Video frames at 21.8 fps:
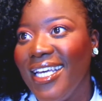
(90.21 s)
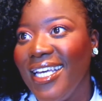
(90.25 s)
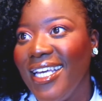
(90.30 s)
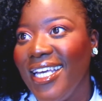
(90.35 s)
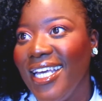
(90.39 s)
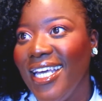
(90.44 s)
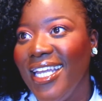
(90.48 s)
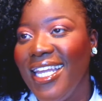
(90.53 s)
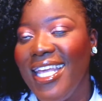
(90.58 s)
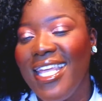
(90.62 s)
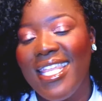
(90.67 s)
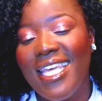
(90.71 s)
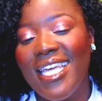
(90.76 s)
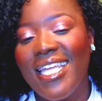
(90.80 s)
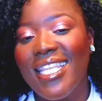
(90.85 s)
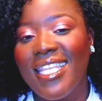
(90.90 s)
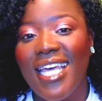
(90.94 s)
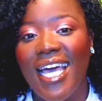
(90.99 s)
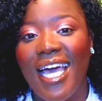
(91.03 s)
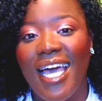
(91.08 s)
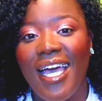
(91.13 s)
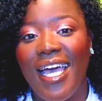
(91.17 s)
anything
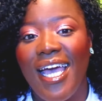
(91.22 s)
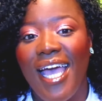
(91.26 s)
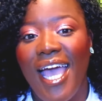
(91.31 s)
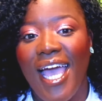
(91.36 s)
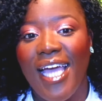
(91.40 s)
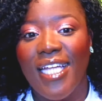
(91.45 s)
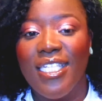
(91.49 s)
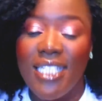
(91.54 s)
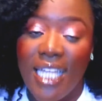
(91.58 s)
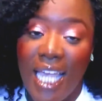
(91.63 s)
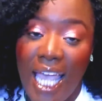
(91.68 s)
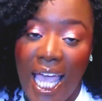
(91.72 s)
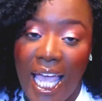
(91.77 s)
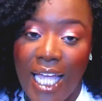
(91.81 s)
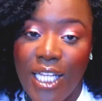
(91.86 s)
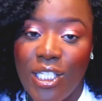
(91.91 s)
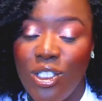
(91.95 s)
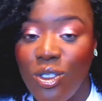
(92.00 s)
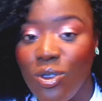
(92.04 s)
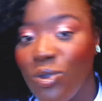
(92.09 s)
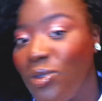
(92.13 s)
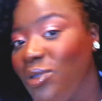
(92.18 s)
that
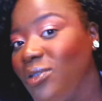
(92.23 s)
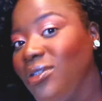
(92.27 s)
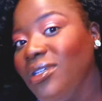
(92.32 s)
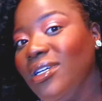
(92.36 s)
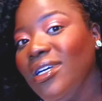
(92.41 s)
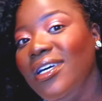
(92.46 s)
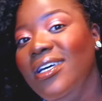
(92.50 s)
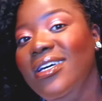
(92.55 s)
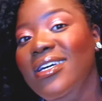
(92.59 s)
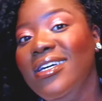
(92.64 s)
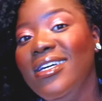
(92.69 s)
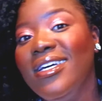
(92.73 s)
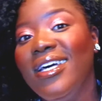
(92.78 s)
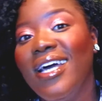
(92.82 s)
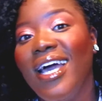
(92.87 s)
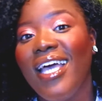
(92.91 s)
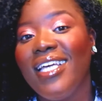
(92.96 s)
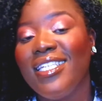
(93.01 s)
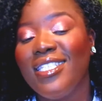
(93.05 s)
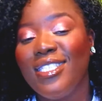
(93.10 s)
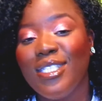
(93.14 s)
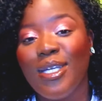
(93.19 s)
educates you
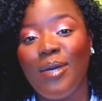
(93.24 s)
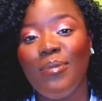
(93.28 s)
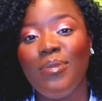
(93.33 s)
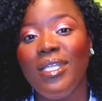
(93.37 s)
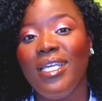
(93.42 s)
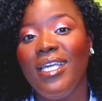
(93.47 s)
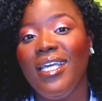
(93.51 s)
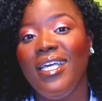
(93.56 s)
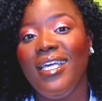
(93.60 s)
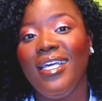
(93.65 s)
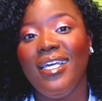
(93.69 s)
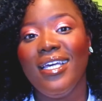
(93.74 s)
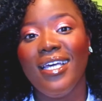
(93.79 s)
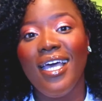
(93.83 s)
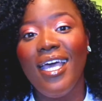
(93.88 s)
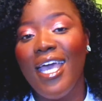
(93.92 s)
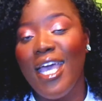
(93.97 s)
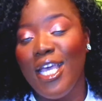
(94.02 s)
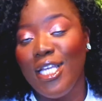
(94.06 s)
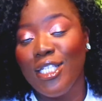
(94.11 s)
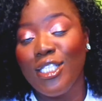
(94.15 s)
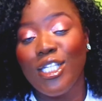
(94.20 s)
is
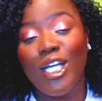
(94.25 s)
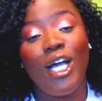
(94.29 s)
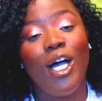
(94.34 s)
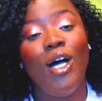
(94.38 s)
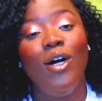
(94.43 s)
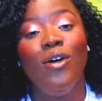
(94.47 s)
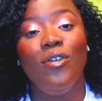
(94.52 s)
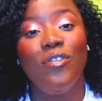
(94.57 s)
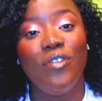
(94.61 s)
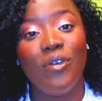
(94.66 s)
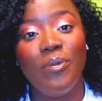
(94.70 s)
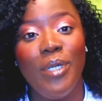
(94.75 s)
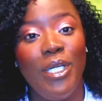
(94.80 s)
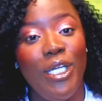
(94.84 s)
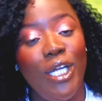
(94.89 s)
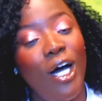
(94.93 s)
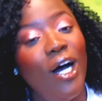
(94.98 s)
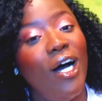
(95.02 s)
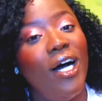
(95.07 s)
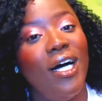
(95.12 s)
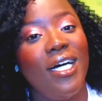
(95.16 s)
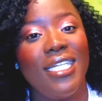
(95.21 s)
a go for me,
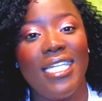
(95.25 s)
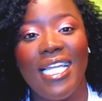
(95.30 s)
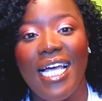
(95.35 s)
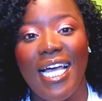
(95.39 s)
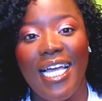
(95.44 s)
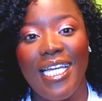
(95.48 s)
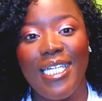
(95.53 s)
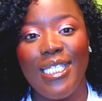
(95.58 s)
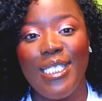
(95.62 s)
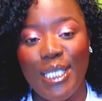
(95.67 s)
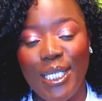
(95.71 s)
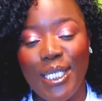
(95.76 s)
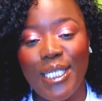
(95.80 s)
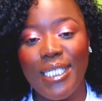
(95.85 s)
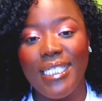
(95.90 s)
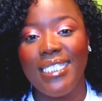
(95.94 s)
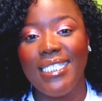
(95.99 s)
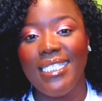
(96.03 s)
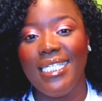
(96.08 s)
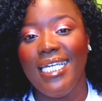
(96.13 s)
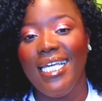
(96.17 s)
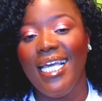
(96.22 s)
dog. Like,
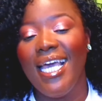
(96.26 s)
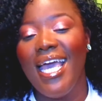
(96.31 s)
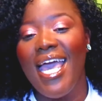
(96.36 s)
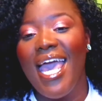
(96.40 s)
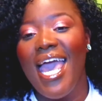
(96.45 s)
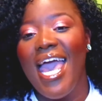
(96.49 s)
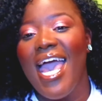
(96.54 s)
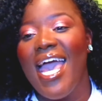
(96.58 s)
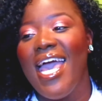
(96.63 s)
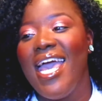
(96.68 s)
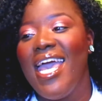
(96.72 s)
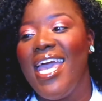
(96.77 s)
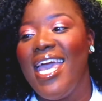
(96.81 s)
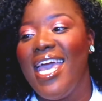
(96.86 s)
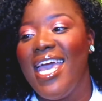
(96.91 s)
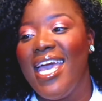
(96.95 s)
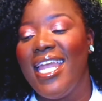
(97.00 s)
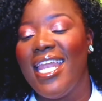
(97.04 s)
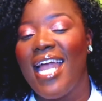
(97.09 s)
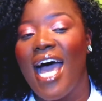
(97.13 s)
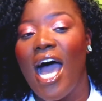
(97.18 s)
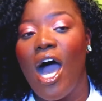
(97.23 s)
seriously.
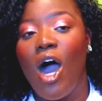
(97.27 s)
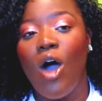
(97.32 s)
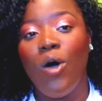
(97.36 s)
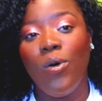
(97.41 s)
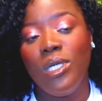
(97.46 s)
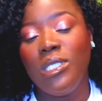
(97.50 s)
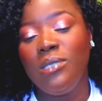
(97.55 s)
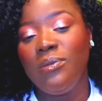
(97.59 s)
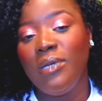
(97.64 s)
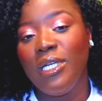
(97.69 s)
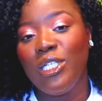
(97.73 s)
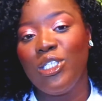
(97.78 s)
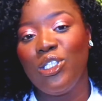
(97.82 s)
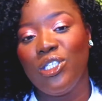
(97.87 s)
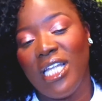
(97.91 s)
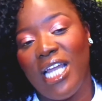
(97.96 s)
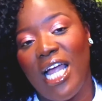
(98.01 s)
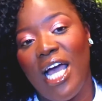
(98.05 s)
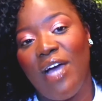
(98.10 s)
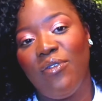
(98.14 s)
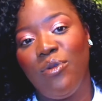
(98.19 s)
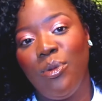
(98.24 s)
And I always make sure
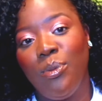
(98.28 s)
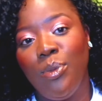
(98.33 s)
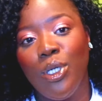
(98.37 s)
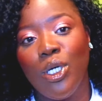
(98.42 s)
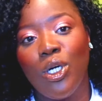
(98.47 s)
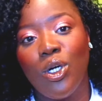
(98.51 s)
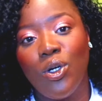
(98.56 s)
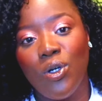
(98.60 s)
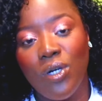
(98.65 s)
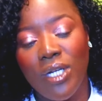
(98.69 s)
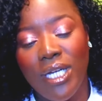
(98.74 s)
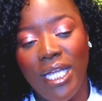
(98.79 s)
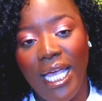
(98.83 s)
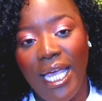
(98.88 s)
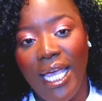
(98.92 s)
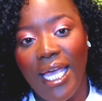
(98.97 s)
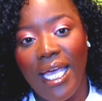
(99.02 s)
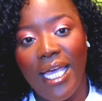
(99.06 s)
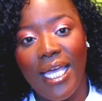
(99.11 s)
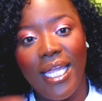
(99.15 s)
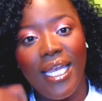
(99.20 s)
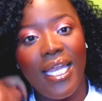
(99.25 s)
that I have a book on
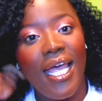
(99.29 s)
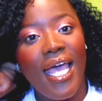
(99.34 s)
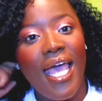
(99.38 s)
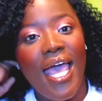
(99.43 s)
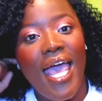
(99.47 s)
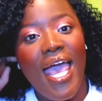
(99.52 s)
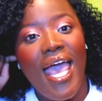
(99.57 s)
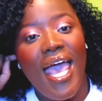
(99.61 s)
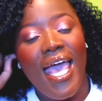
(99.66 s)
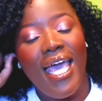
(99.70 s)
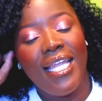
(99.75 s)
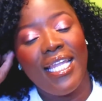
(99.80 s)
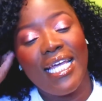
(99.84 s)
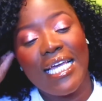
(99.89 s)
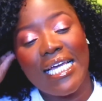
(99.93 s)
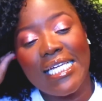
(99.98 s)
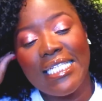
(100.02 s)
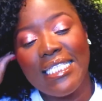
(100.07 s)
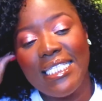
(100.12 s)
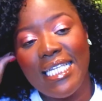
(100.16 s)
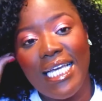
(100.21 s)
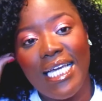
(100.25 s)
hand, and like
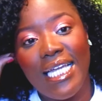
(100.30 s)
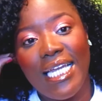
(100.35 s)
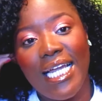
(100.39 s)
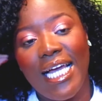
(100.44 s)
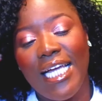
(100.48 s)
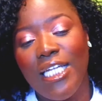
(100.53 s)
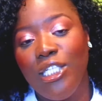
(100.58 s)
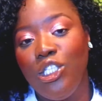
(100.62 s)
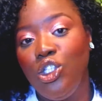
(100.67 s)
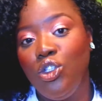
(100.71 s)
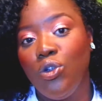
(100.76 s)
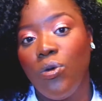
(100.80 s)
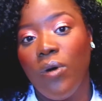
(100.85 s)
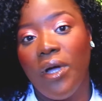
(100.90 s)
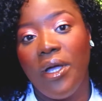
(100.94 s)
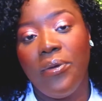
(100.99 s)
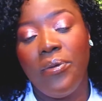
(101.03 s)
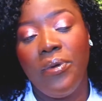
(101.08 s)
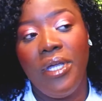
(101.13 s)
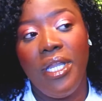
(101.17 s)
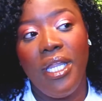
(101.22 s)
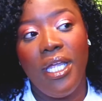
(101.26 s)
I said, I enjoy
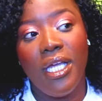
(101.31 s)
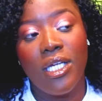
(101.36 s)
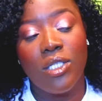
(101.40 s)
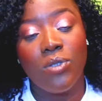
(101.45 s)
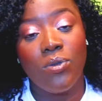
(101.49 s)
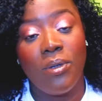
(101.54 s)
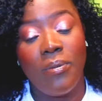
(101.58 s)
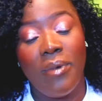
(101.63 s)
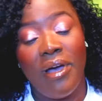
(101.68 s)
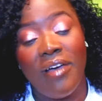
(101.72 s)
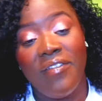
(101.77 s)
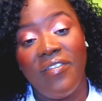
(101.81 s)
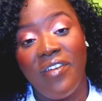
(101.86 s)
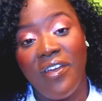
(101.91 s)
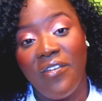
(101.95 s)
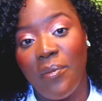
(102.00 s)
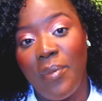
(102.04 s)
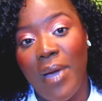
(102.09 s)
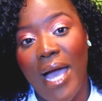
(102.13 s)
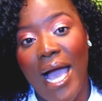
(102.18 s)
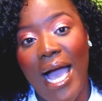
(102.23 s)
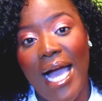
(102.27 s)
reading. It's one of my
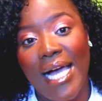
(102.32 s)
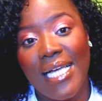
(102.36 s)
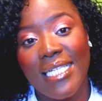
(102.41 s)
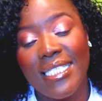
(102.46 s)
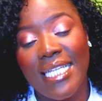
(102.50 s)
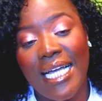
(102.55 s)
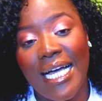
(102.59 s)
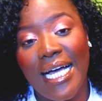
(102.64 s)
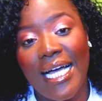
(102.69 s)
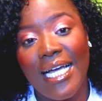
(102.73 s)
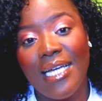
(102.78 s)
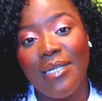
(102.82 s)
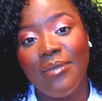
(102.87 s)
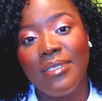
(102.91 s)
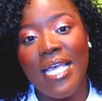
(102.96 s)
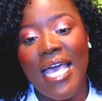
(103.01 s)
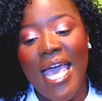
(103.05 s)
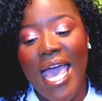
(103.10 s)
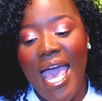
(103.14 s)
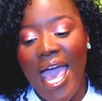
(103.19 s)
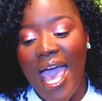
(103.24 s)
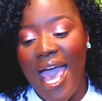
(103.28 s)
favorite pastimes,
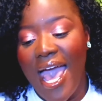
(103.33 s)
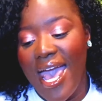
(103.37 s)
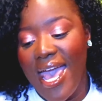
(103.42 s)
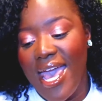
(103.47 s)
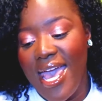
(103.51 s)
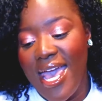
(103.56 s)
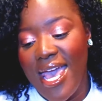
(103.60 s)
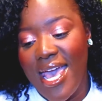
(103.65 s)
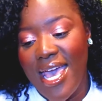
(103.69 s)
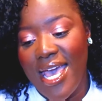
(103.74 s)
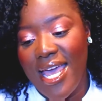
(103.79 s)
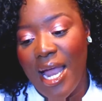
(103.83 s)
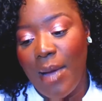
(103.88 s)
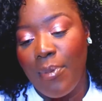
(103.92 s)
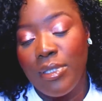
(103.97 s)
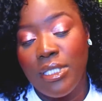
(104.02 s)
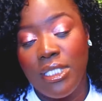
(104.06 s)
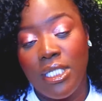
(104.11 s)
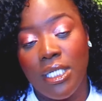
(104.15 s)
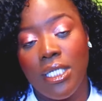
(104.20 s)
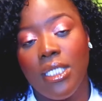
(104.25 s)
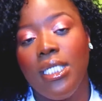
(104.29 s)
and I
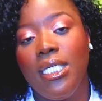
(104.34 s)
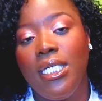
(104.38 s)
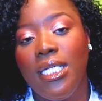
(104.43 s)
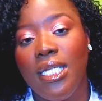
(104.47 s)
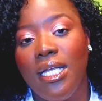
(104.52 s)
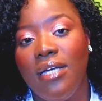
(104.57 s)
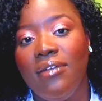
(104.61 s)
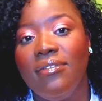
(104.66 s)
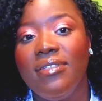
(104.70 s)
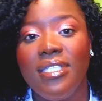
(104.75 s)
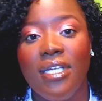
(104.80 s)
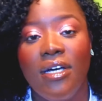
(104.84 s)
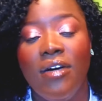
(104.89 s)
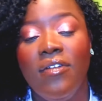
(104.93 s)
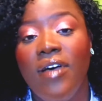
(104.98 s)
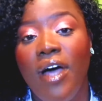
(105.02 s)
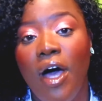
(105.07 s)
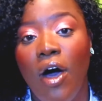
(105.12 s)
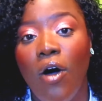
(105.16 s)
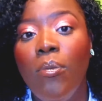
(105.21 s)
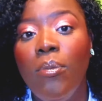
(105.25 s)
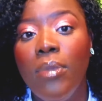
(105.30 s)
particularly love
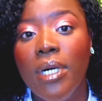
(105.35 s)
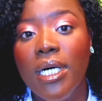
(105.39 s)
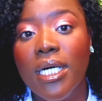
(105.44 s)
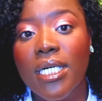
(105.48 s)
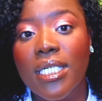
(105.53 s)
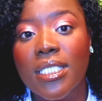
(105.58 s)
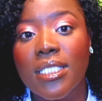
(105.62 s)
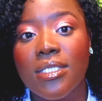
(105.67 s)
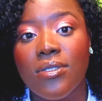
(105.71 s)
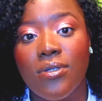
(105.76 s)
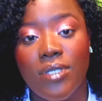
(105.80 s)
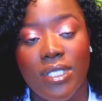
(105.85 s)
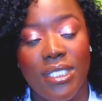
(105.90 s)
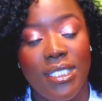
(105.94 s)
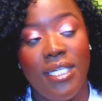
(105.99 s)
self-help books or